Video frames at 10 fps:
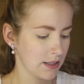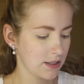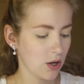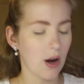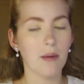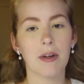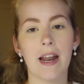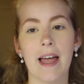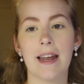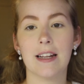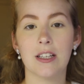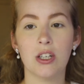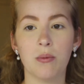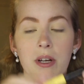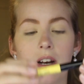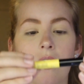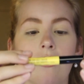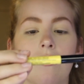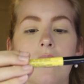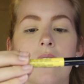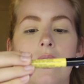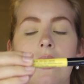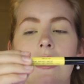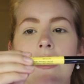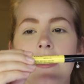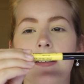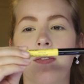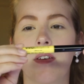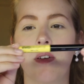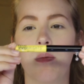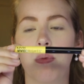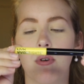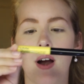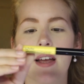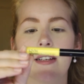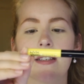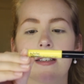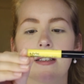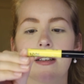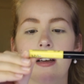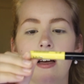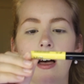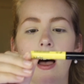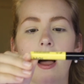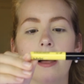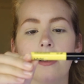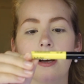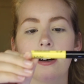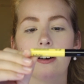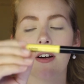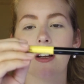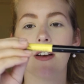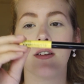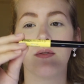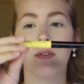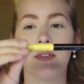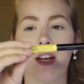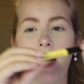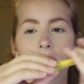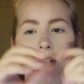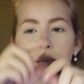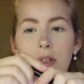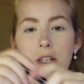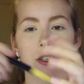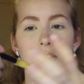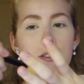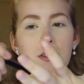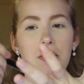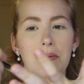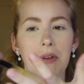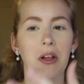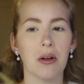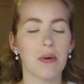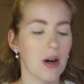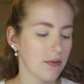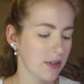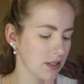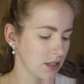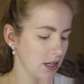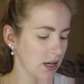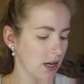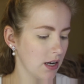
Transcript: So I'm gonna add a little bit of the NYX Vivid Brights eyeliner in Vivid Halo, which is just their yellow, obviously.